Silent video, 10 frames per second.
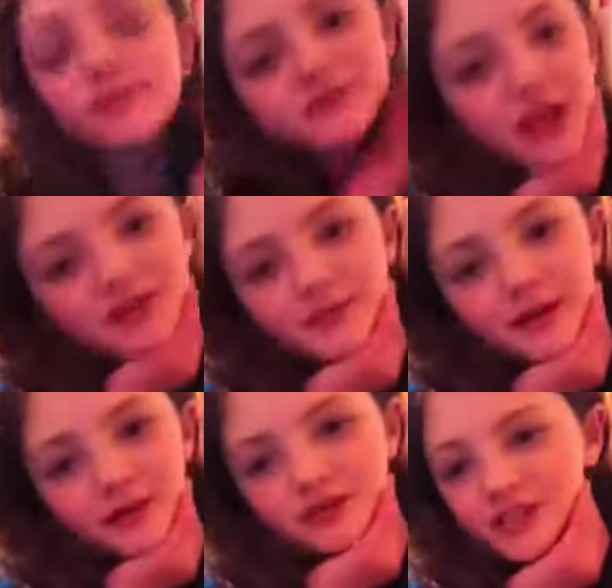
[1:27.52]
Shout out to
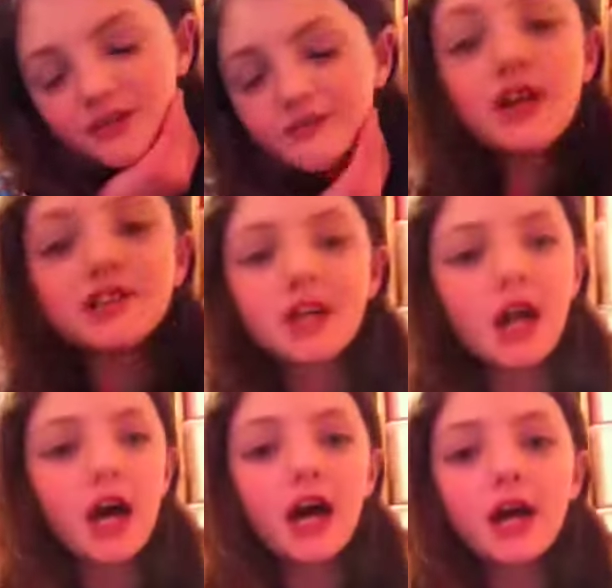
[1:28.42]
my vlog channel, which
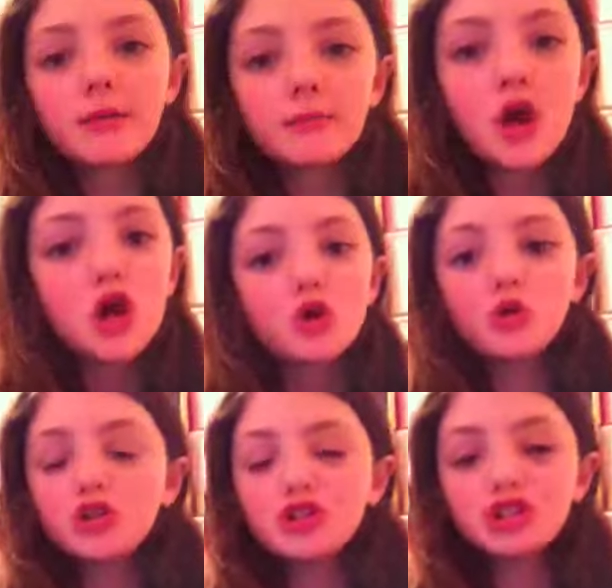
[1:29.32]
I am
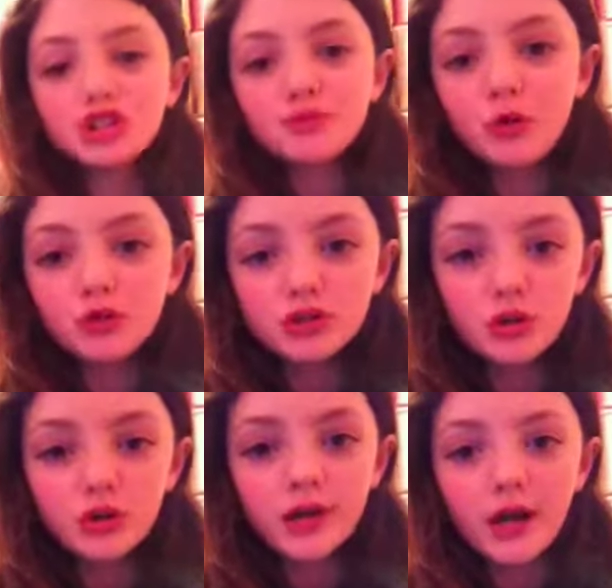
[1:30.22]
going to just post
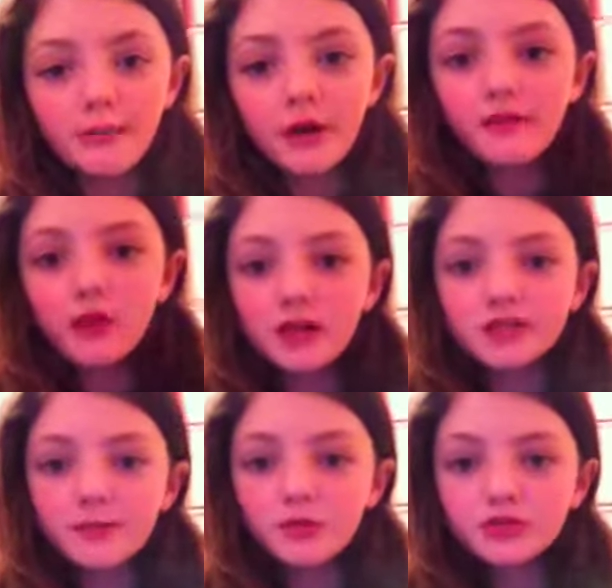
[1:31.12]
on. I've not
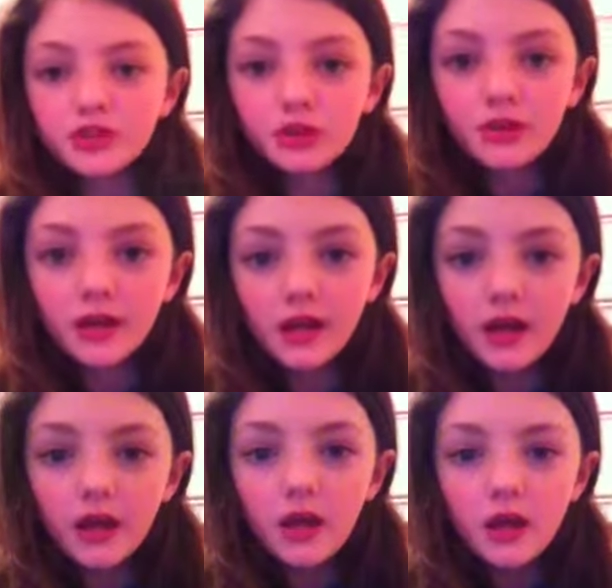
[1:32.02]
actually posted on it
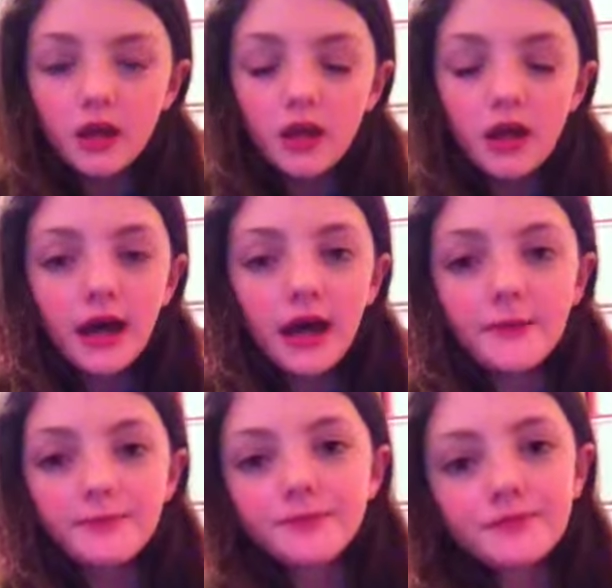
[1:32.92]
yet.
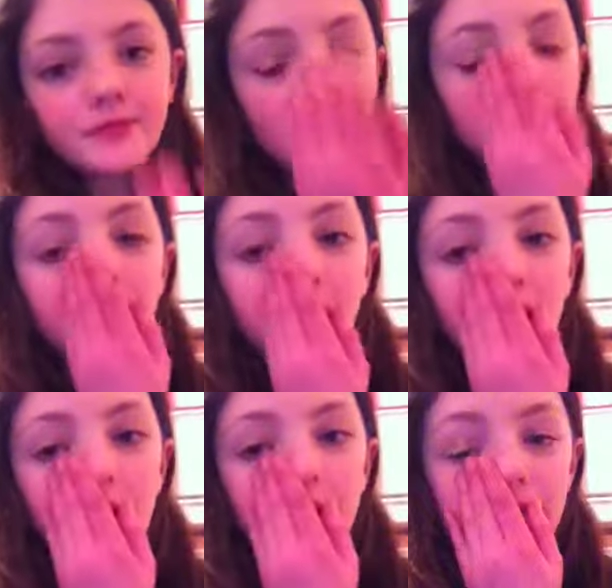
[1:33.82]

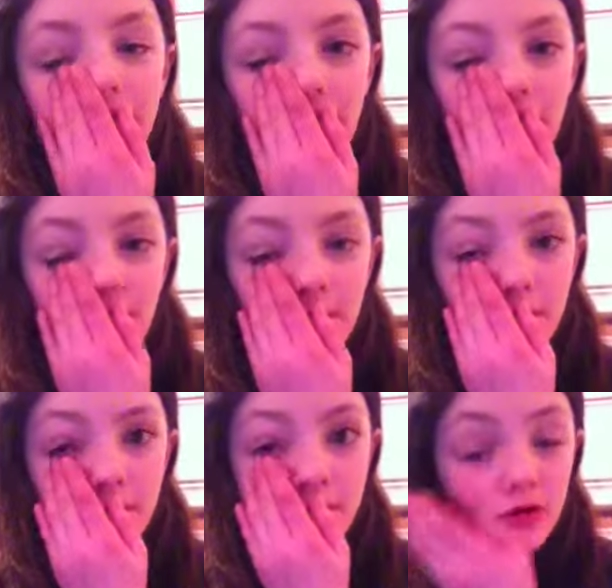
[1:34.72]
But
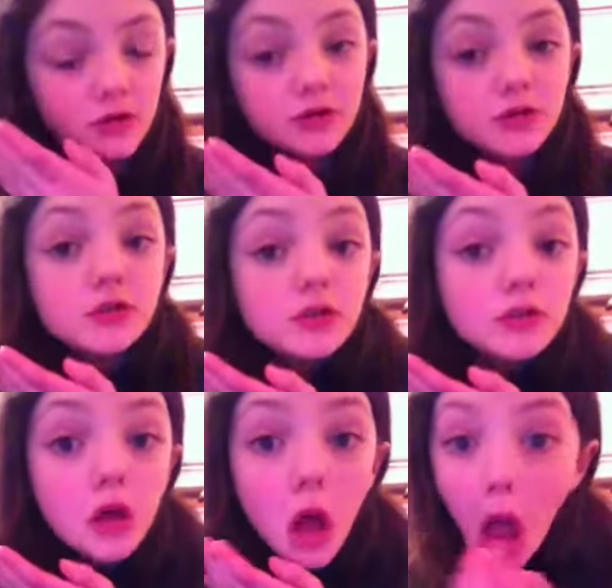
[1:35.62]
I'm just going
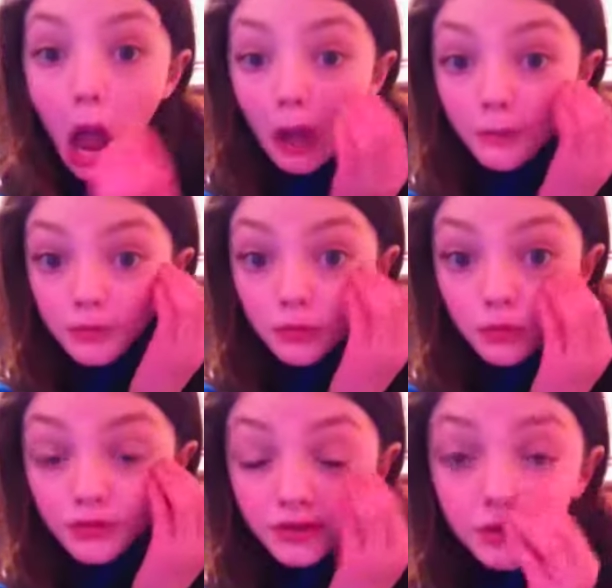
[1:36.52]
to
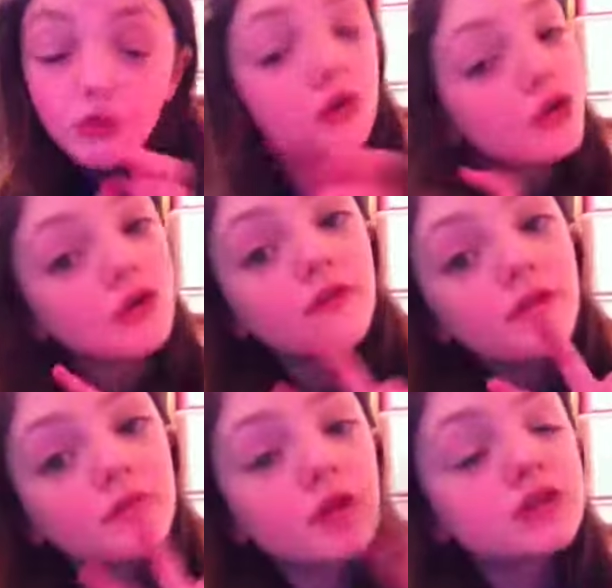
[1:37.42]
upload two of
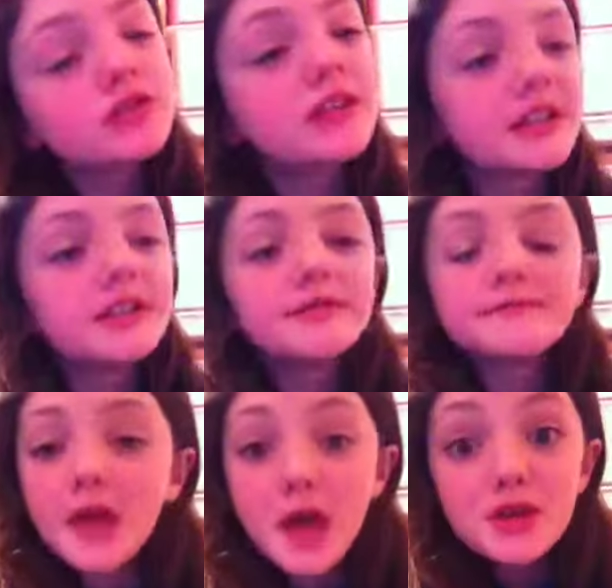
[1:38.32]
the vlogs I did.
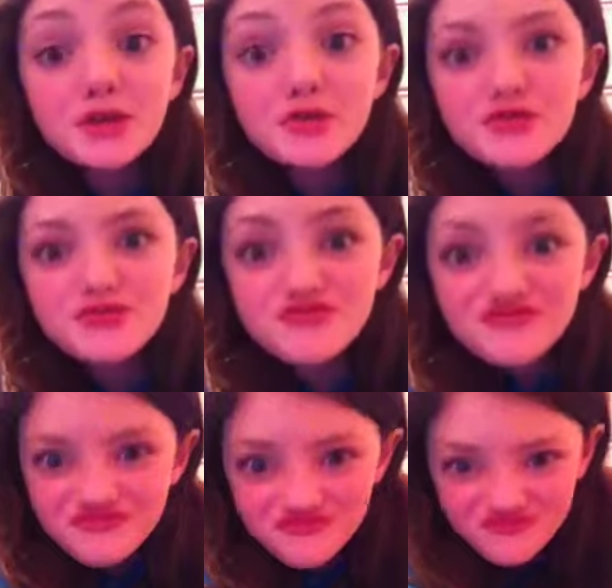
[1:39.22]
So,
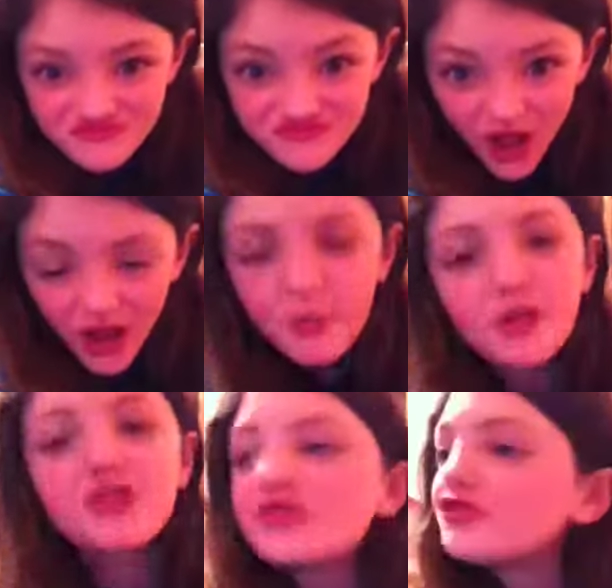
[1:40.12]
and I'm
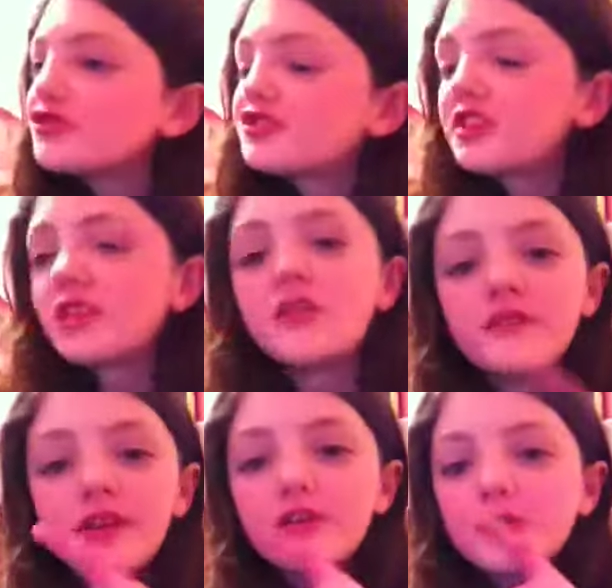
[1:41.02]
going to do just a nail
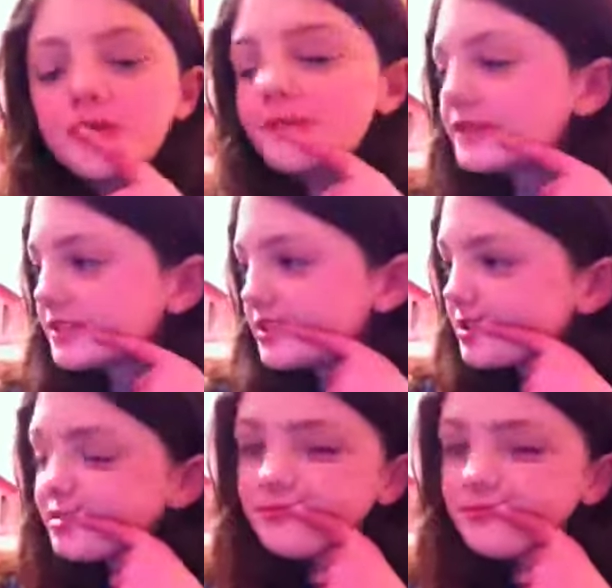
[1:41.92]
video with my sister.